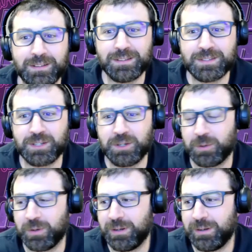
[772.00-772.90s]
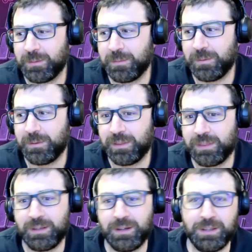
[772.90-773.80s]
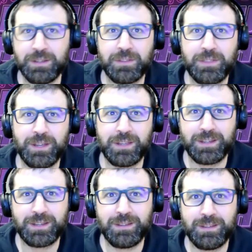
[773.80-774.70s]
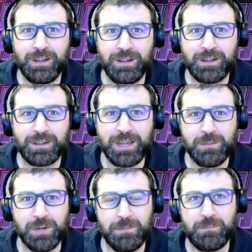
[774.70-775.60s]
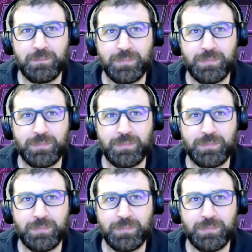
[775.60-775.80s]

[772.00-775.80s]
So other thing that came up,